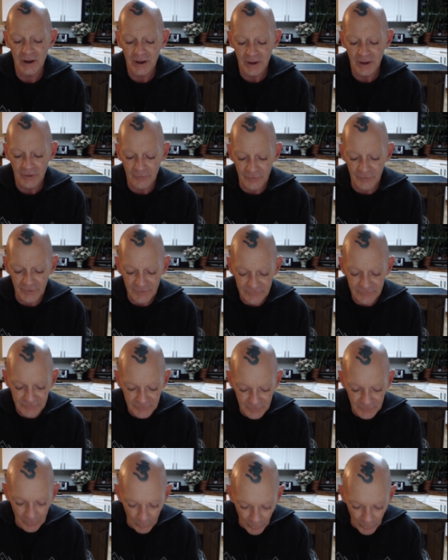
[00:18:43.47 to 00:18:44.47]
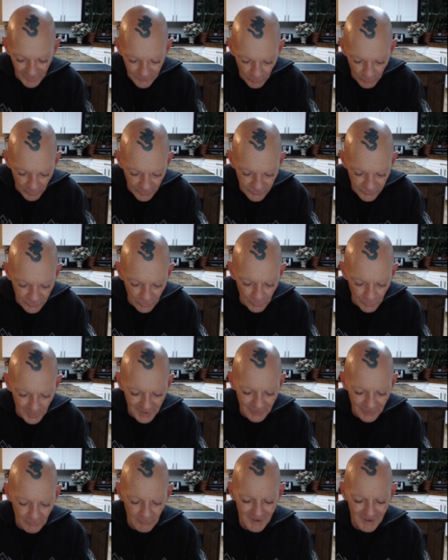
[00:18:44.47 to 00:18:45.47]
this, what we're
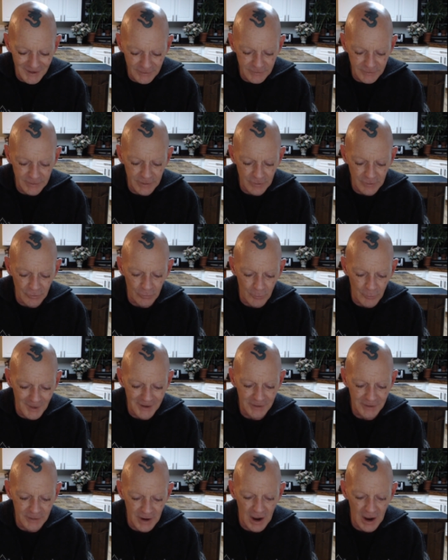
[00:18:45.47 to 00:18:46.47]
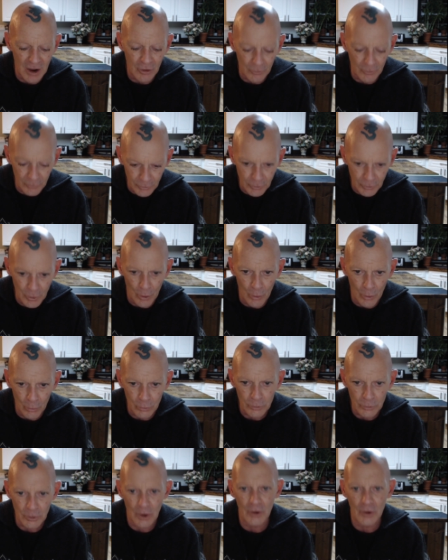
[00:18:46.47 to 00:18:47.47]
doing right here, right now, no
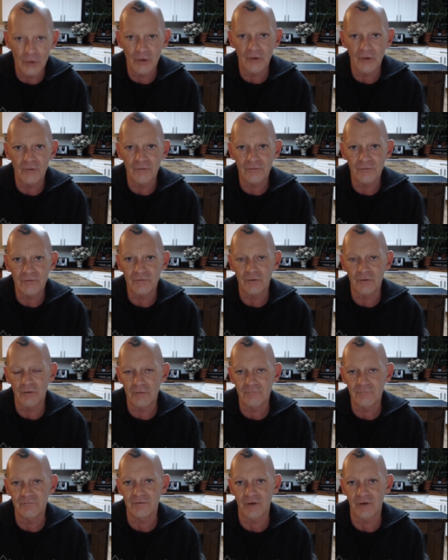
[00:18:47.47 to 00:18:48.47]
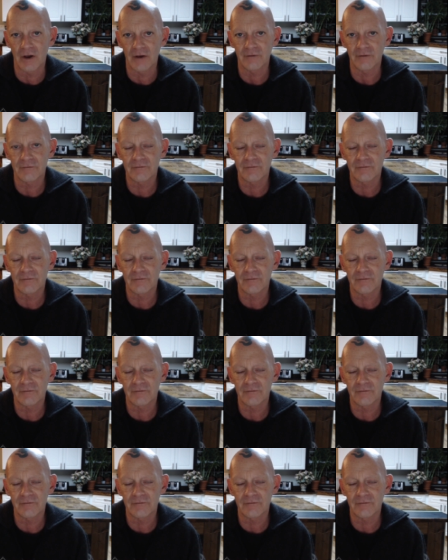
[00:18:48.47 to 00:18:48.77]
longer serves us.